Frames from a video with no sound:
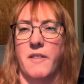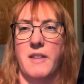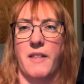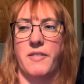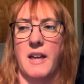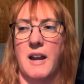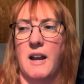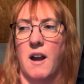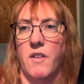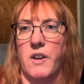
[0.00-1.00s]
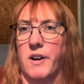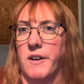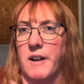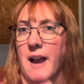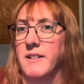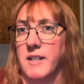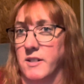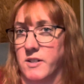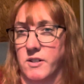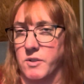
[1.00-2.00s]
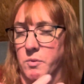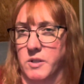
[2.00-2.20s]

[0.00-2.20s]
that they their ancestors were